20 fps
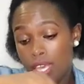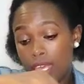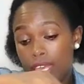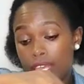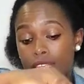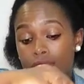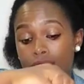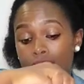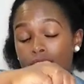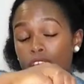
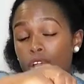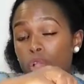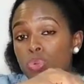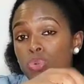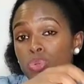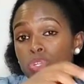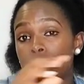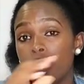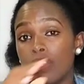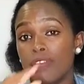It is a
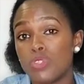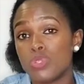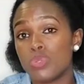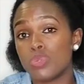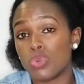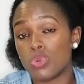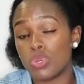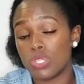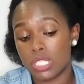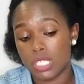good gift to
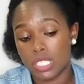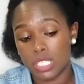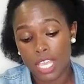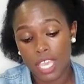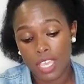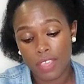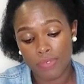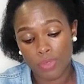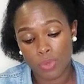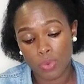consider
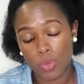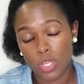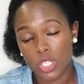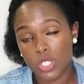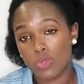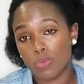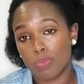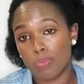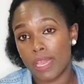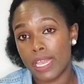if you want
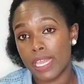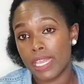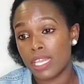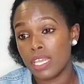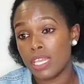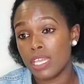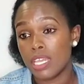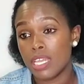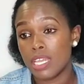to buy